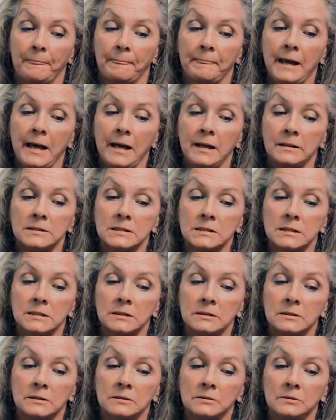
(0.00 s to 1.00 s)
that
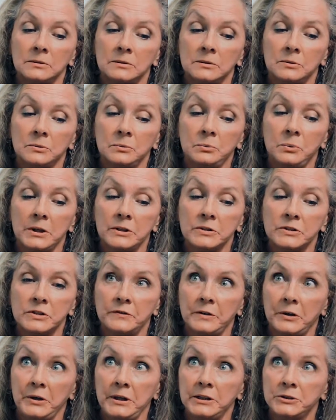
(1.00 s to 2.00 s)
was
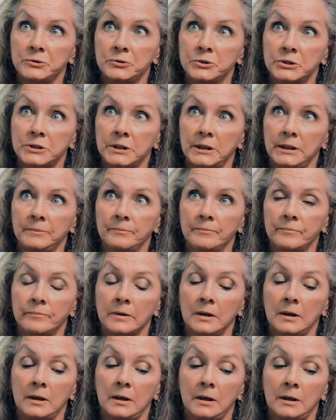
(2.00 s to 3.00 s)
very interesting.
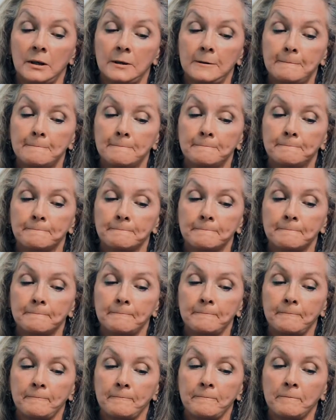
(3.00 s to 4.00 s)

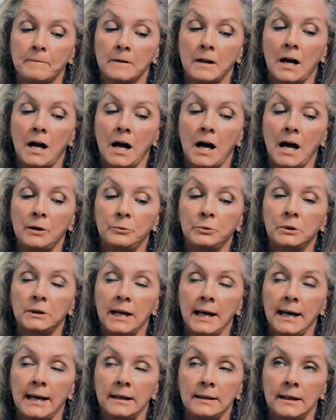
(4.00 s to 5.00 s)
I
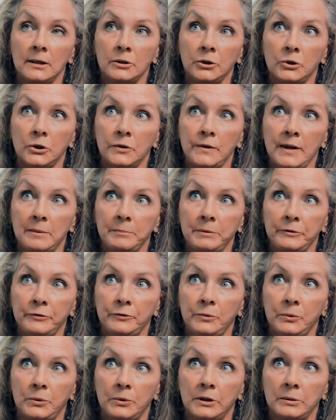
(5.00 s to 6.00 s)
really had not heard that
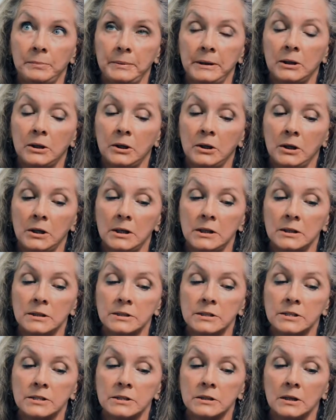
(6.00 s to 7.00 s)
before,
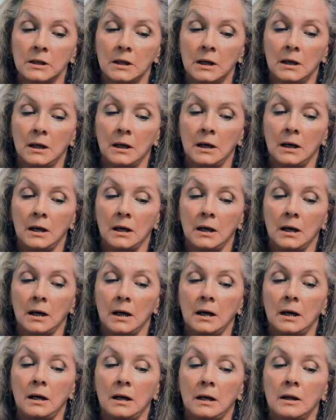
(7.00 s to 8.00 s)
because
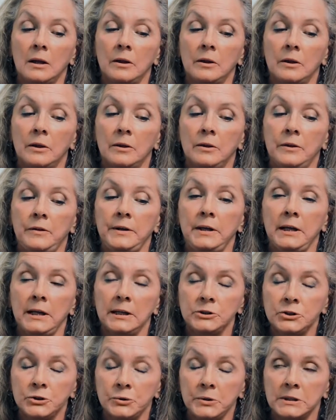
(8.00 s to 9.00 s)
the
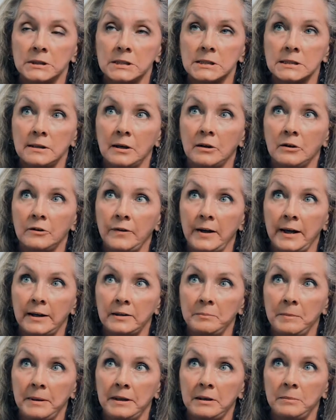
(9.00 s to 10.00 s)
injury itself
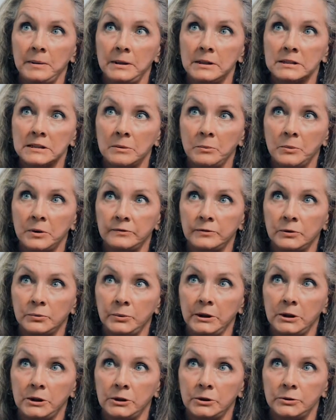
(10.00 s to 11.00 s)
had made me somewhat of a
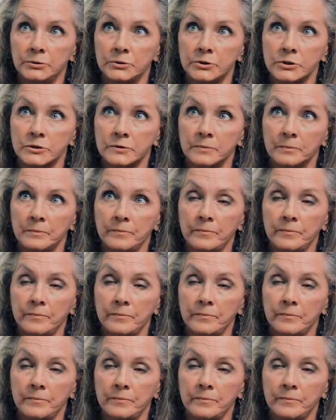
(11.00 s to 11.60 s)
recluse,